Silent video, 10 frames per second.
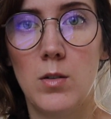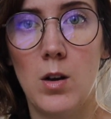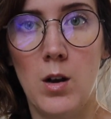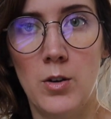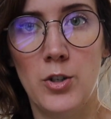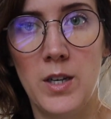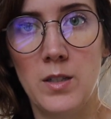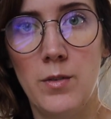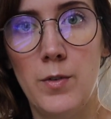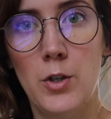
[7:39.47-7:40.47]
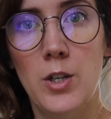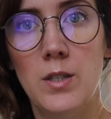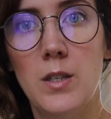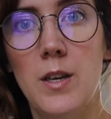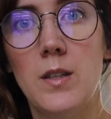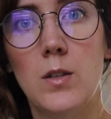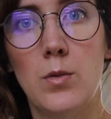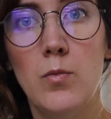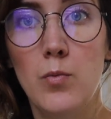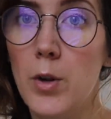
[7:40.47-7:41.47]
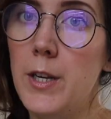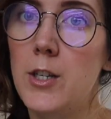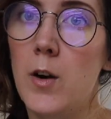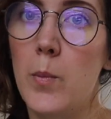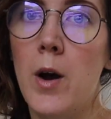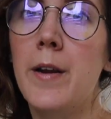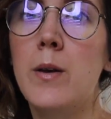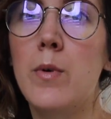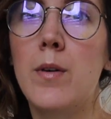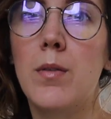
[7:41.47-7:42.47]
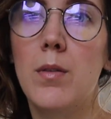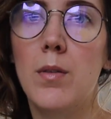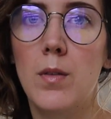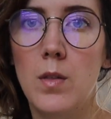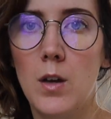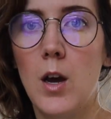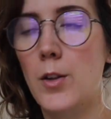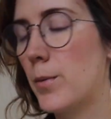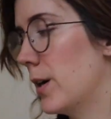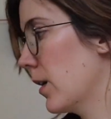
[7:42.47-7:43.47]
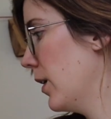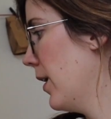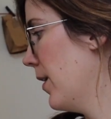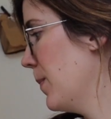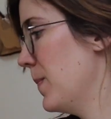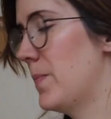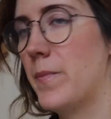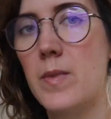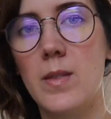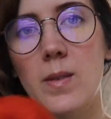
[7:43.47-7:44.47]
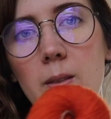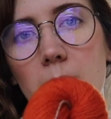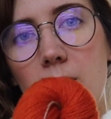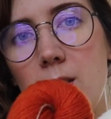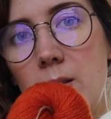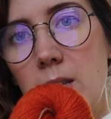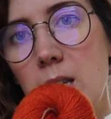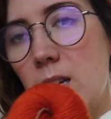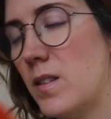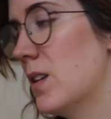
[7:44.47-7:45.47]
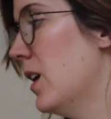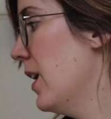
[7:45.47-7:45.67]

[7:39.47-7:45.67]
contrasted version to this, so really dark body with the color work, using these.